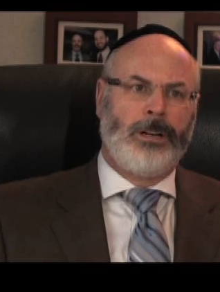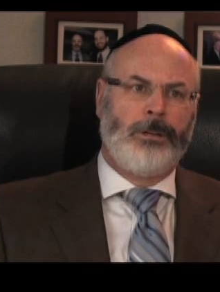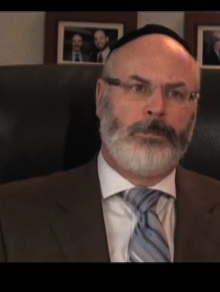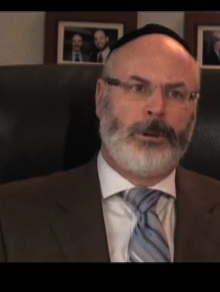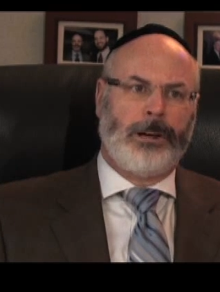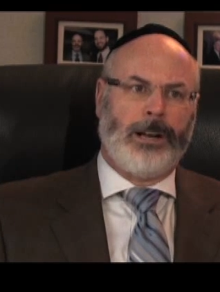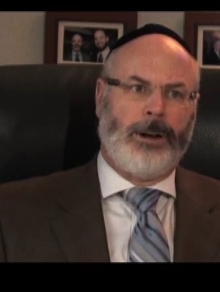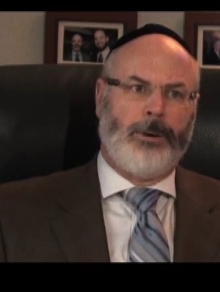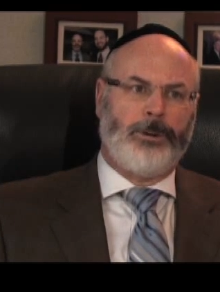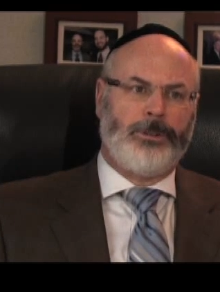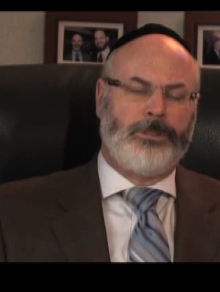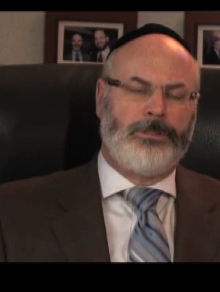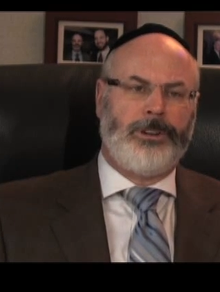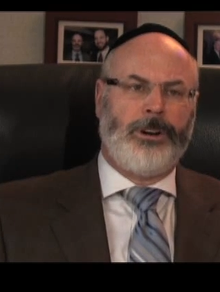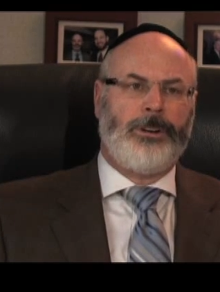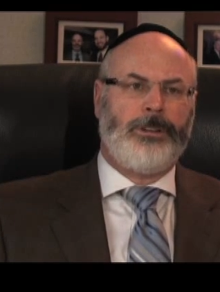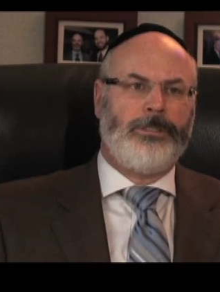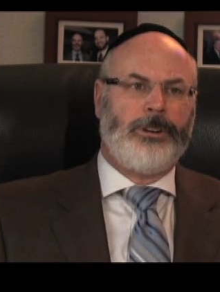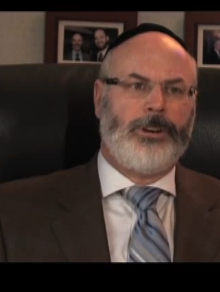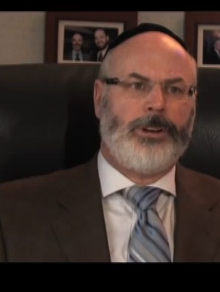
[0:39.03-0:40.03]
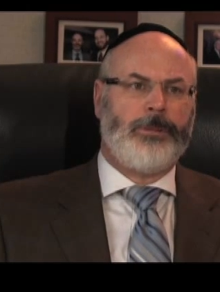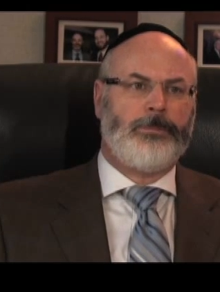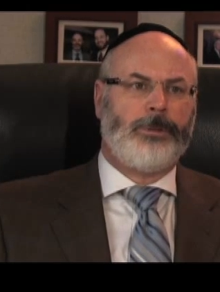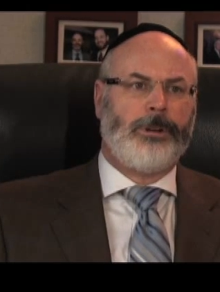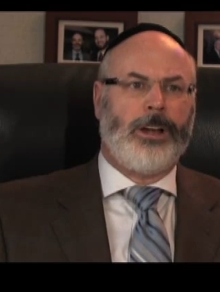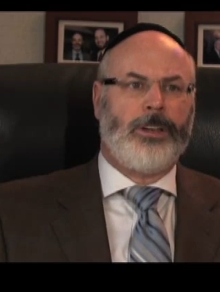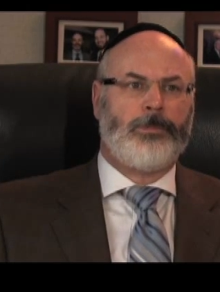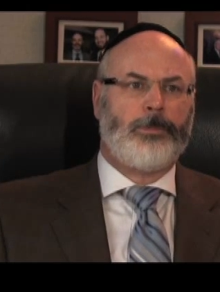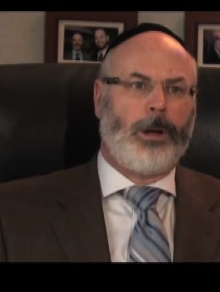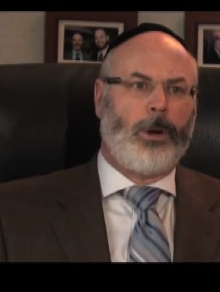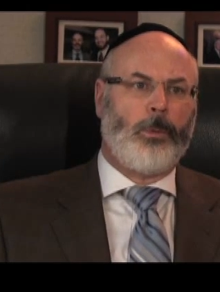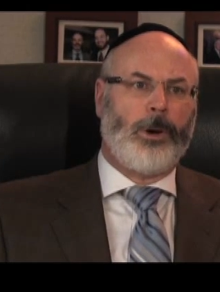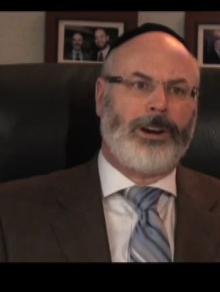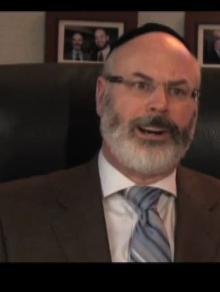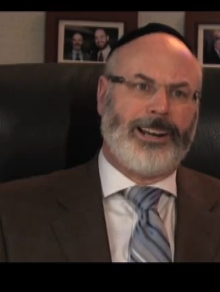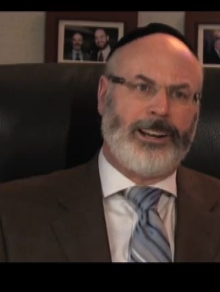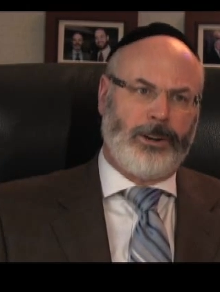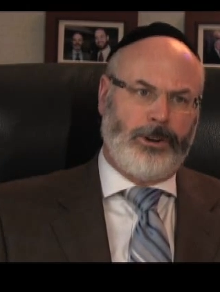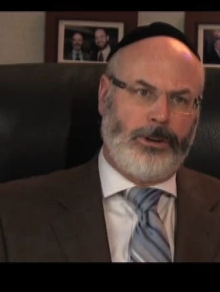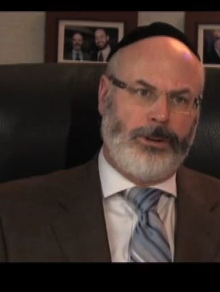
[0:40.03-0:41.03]
But I was very, very impressed by what
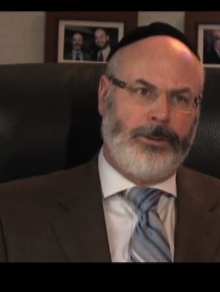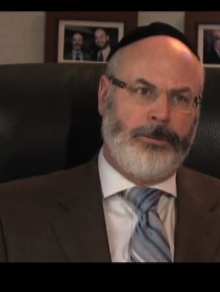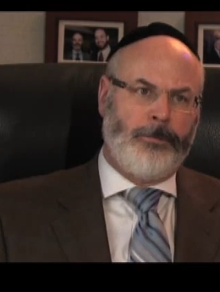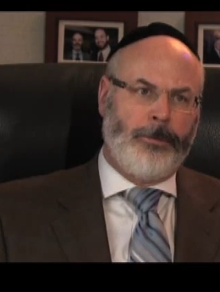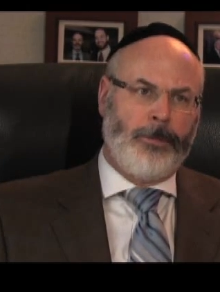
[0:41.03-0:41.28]
I heard.